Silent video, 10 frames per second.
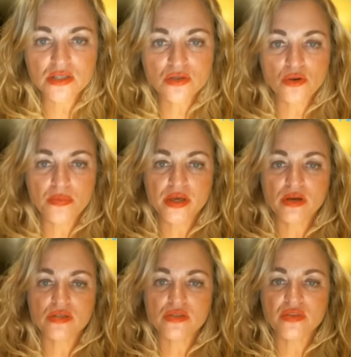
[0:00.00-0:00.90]

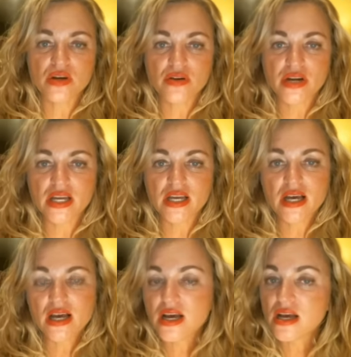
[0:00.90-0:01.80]
Scorpios are very
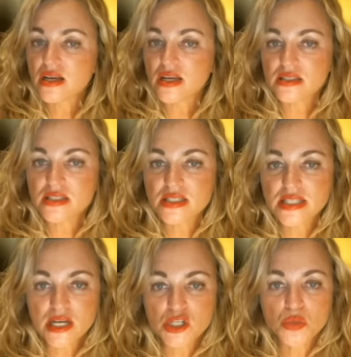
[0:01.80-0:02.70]

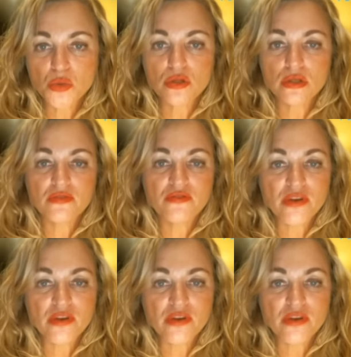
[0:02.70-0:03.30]
sexual,